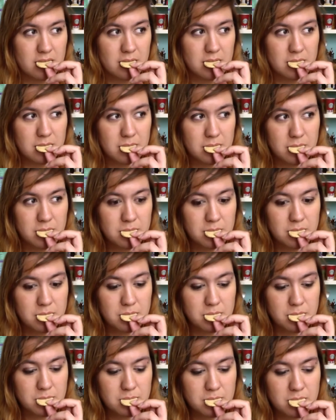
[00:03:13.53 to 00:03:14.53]

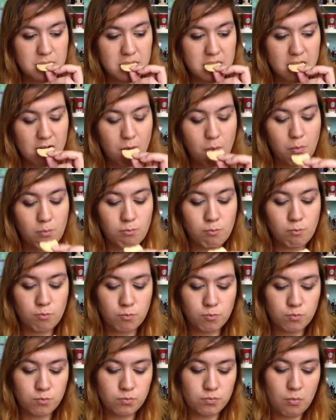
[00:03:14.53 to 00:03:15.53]

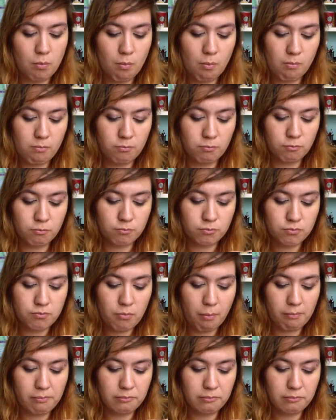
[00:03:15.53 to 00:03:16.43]
No one is speaking in this clip.